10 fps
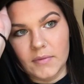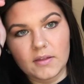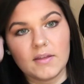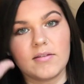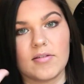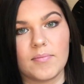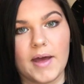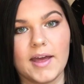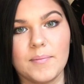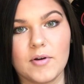This is
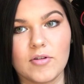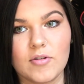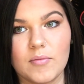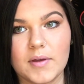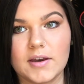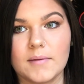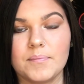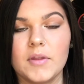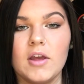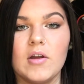my personal opinion.
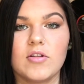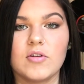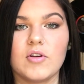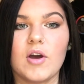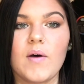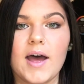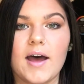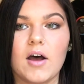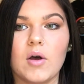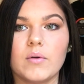So you know
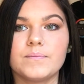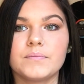how